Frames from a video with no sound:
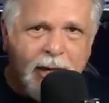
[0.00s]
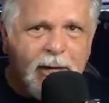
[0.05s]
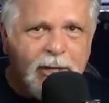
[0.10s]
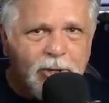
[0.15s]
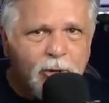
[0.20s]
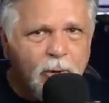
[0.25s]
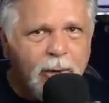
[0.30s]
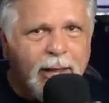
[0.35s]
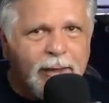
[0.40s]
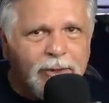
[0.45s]

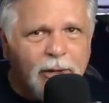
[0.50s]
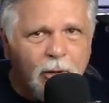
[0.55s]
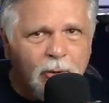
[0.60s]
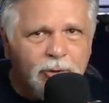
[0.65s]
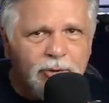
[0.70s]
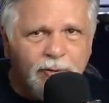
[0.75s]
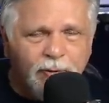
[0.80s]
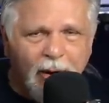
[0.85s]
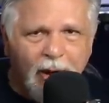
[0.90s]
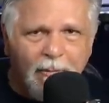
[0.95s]
You can get
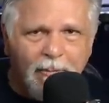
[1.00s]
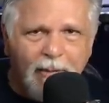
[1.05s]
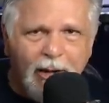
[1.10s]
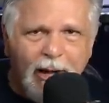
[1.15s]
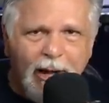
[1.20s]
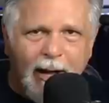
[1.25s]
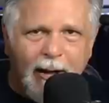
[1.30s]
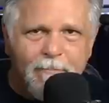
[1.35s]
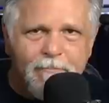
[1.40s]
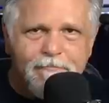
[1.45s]
those from
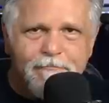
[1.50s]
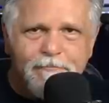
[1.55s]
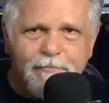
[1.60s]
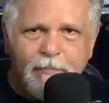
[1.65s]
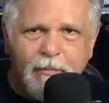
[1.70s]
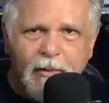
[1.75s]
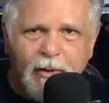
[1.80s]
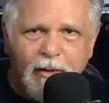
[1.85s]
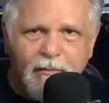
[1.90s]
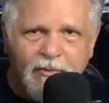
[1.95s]

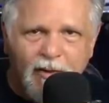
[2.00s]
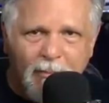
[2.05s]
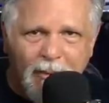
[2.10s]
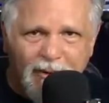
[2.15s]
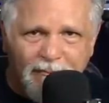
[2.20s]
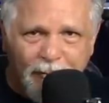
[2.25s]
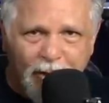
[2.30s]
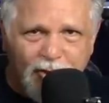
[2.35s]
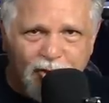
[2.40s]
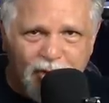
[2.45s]
my
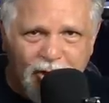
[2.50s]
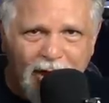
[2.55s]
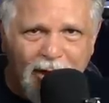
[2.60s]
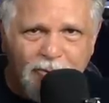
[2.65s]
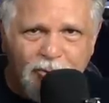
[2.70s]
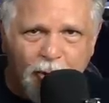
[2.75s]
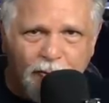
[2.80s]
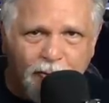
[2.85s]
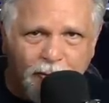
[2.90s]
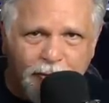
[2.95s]
friend
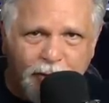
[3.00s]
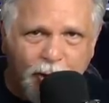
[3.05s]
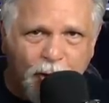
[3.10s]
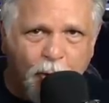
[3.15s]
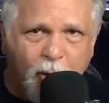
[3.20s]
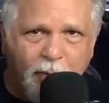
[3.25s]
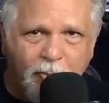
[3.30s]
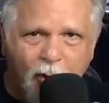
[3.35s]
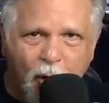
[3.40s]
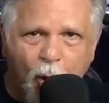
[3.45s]
James over at the
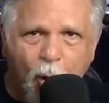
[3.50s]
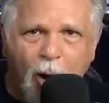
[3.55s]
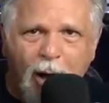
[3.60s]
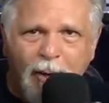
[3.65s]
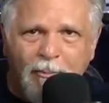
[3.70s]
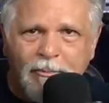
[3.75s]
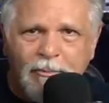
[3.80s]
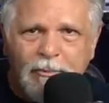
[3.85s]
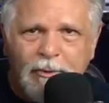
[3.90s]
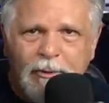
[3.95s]
Aquarium
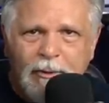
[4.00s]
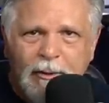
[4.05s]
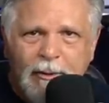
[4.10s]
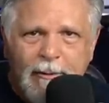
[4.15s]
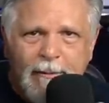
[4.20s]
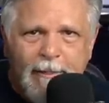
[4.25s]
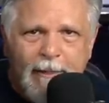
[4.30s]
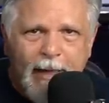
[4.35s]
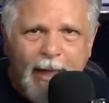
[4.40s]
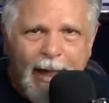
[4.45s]
Co-op,
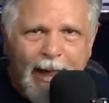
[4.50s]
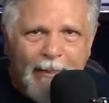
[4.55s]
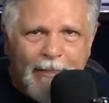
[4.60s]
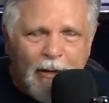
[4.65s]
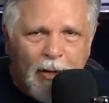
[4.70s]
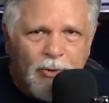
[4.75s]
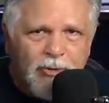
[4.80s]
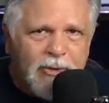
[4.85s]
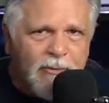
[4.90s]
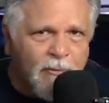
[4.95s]
and
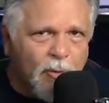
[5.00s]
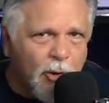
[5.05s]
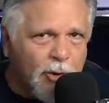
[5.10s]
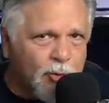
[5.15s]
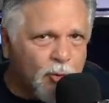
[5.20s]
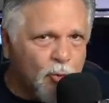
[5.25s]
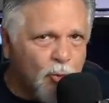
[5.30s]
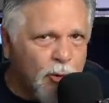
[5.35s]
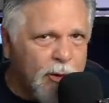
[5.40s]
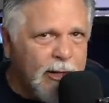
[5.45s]
those have
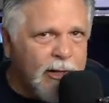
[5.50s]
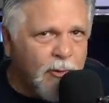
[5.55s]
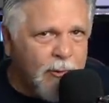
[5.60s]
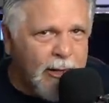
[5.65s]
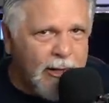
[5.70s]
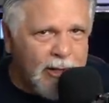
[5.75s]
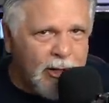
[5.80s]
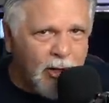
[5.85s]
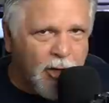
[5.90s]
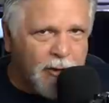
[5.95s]
worked really,
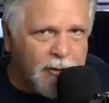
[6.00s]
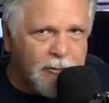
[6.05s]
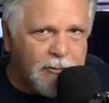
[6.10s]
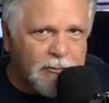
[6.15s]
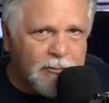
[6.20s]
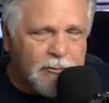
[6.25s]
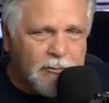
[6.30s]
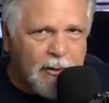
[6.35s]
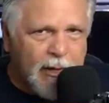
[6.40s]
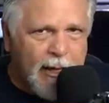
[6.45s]
really good.
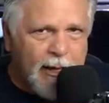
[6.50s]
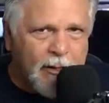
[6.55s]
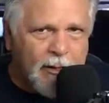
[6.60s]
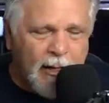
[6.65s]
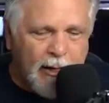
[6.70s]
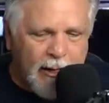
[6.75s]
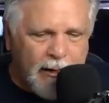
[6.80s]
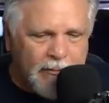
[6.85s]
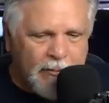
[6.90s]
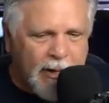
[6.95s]
And
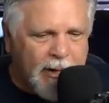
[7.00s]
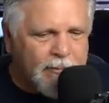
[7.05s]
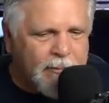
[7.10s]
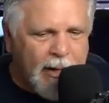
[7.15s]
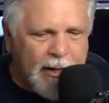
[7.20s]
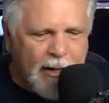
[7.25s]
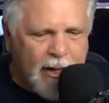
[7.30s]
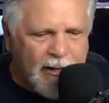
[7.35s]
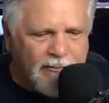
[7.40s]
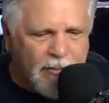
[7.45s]

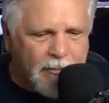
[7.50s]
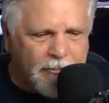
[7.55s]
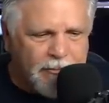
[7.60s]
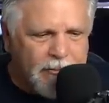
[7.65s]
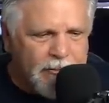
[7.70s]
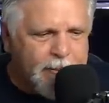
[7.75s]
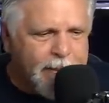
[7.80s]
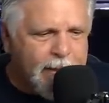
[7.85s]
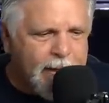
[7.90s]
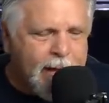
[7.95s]
I love them,
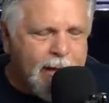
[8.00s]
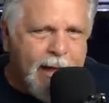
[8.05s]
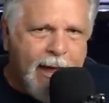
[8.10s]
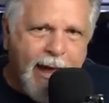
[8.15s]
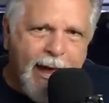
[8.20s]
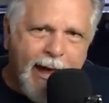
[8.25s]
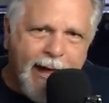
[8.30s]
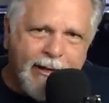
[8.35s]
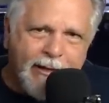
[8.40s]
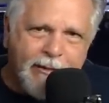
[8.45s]

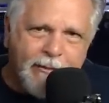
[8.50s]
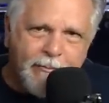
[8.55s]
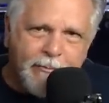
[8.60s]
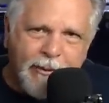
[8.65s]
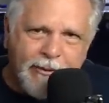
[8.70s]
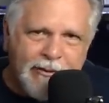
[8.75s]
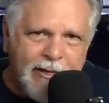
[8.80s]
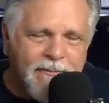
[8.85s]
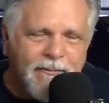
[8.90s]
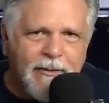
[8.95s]

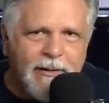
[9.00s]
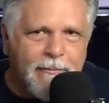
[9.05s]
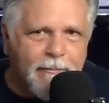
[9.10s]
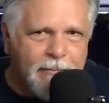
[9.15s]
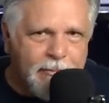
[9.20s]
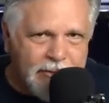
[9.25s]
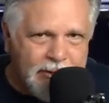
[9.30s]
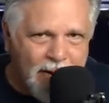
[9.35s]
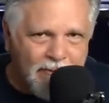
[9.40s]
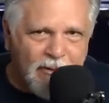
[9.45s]
but
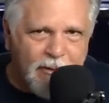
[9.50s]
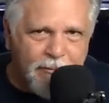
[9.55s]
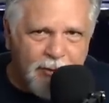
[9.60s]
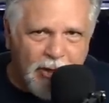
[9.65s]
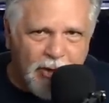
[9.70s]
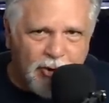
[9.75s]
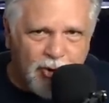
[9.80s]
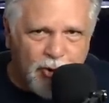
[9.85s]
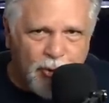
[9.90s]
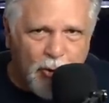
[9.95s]
definitely put
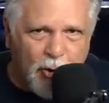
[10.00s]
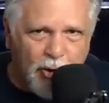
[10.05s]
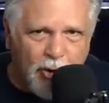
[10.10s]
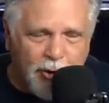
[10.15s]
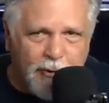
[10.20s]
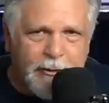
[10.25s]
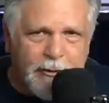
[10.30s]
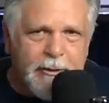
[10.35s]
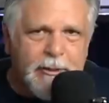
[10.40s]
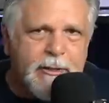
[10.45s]
a
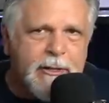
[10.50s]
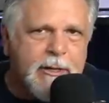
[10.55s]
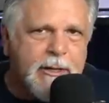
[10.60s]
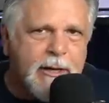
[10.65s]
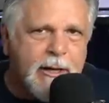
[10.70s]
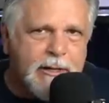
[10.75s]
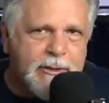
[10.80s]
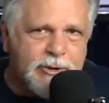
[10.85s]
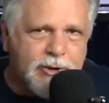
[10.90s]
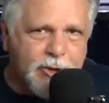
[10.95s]
controller
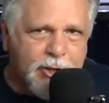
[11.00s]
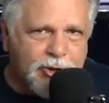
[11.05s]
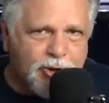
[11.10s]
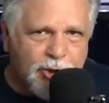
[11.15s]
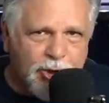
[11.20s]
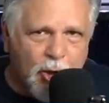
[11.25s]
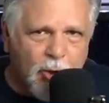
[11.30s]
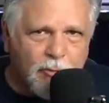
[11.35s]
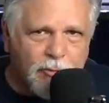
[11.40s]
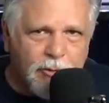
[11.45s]
so that you
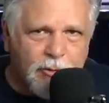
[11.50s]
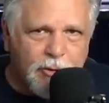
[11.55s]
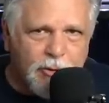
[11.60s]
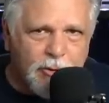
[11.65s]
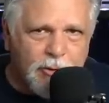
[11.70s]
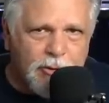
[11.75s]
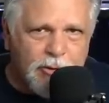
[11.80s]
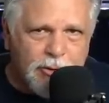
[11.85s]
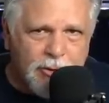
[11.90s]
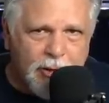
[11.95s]
don't
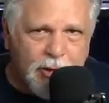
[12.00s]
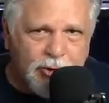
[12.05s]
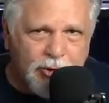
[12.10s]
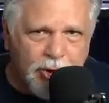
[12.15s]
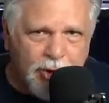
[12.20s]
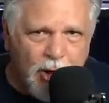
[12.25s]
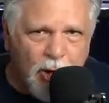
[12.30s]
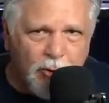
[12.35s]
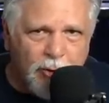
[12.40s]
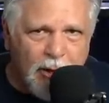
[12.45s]

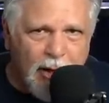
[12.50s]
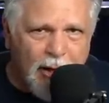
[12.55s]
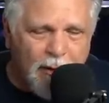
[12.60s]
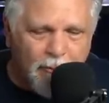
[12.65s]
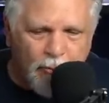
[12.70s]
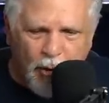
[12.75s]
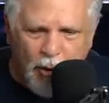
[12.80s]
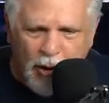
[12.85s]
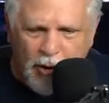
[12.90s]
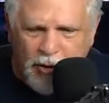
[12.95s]

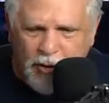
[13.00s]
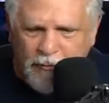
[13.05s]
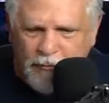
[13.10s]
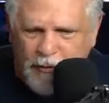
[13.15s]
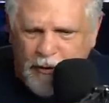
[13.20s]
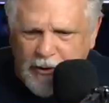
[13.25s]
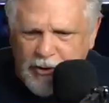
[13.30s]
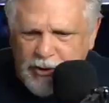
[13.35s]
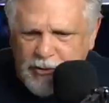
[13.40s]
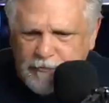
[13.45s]
boil your
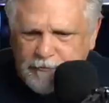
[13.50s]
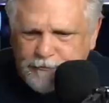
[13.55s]
fish.